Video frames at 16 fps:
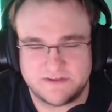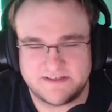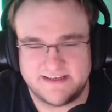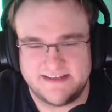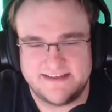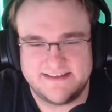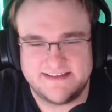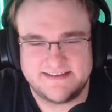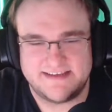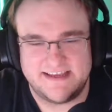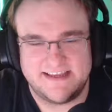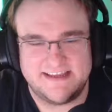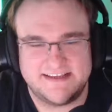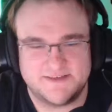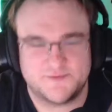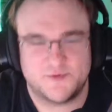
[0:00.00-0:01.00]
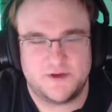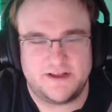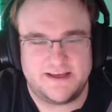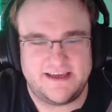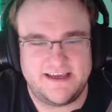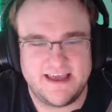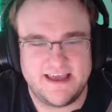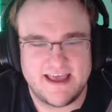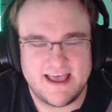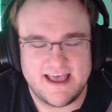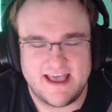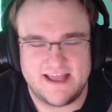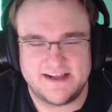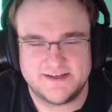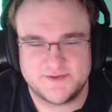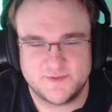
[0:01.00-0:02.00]
It is really
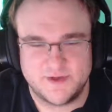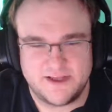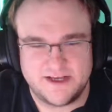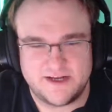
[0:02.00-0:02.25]
going